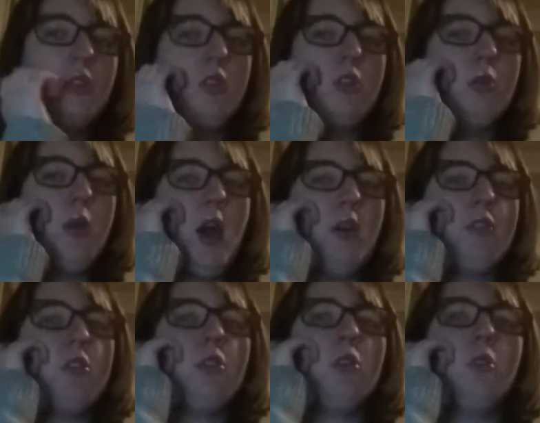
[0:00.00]
you have
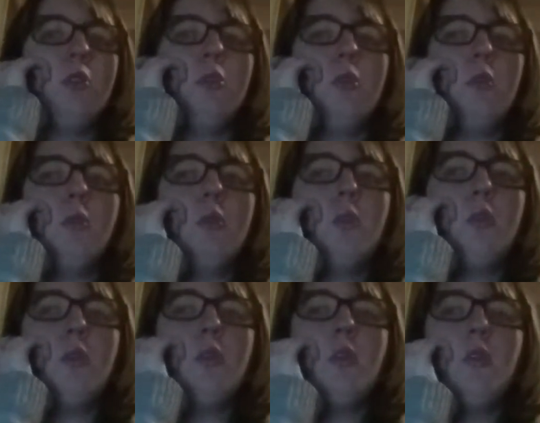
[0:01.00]
to
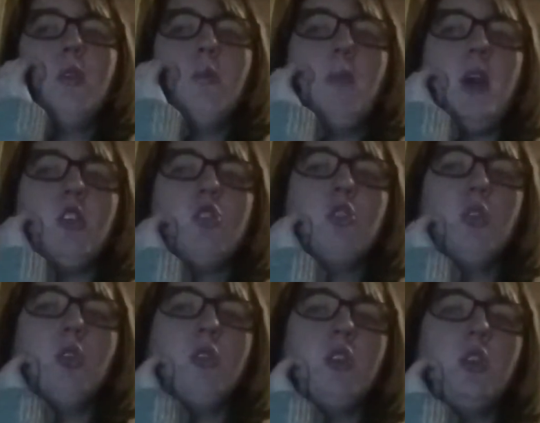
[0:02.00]
make
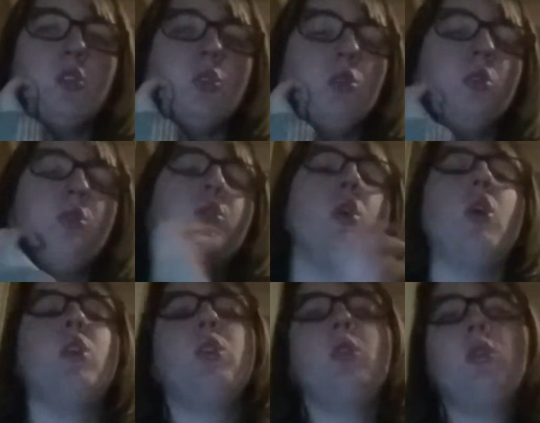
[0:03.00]
sure that you're
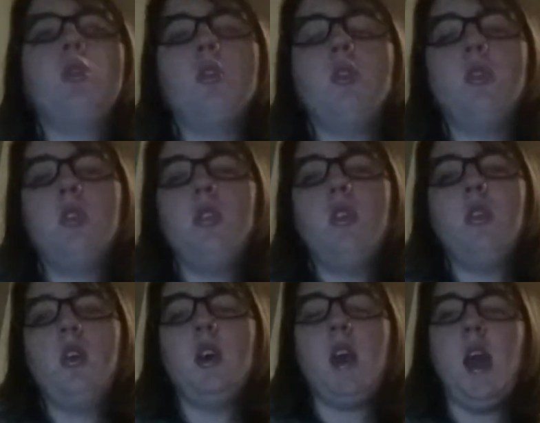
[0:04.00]
not,
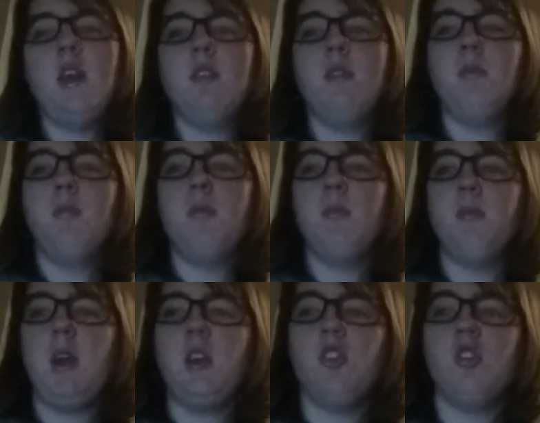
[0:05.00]
again,
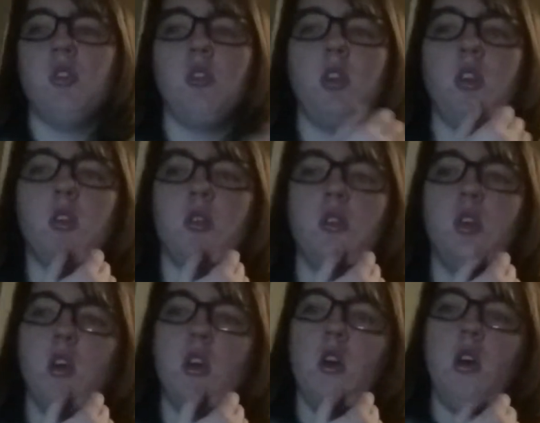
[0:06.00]
making sure that you're
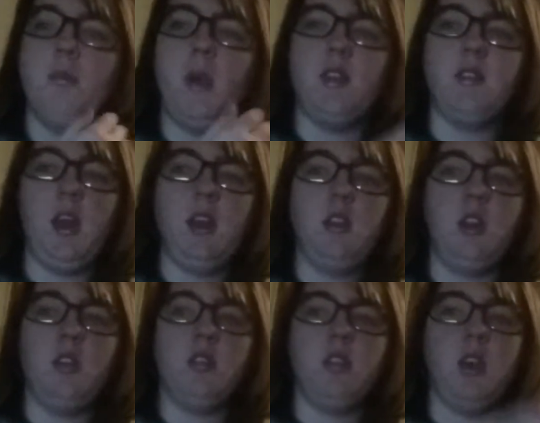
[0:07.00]

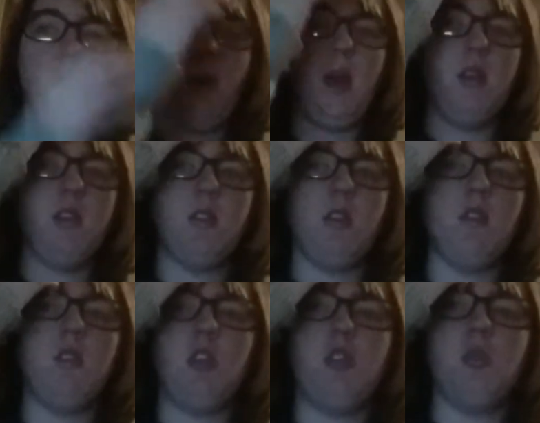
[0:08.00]
maintaining the awareness
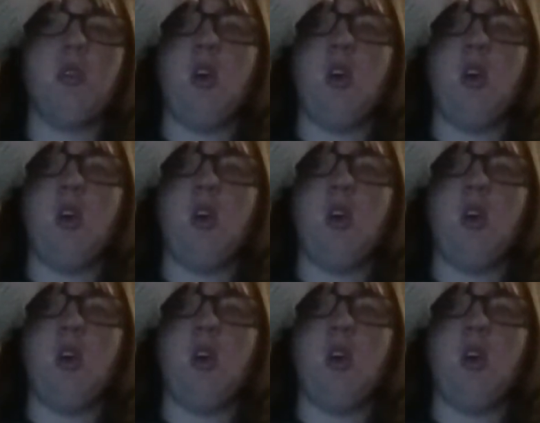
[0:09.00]
of social and